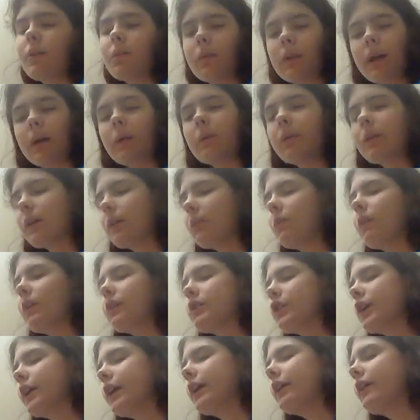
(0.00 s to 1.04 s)
Now we're going to
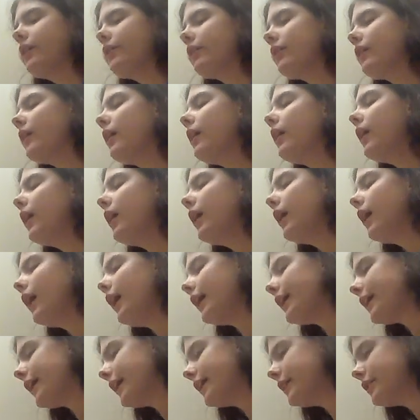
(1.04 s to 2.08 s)
wash our hands.
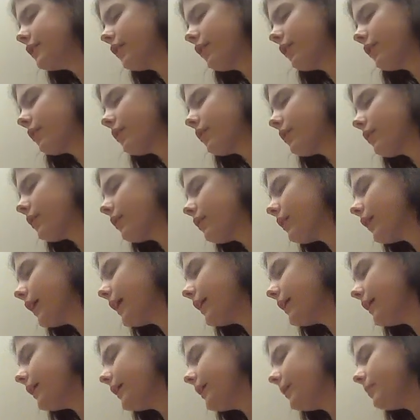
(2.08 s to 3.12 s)
Again, just
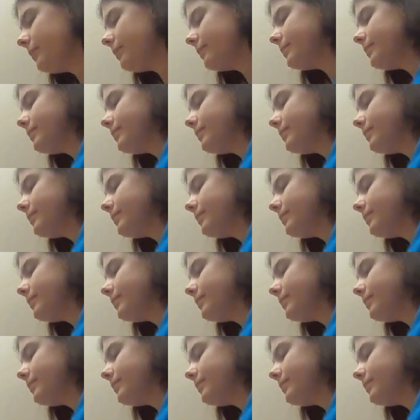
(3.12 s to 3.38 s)
slightly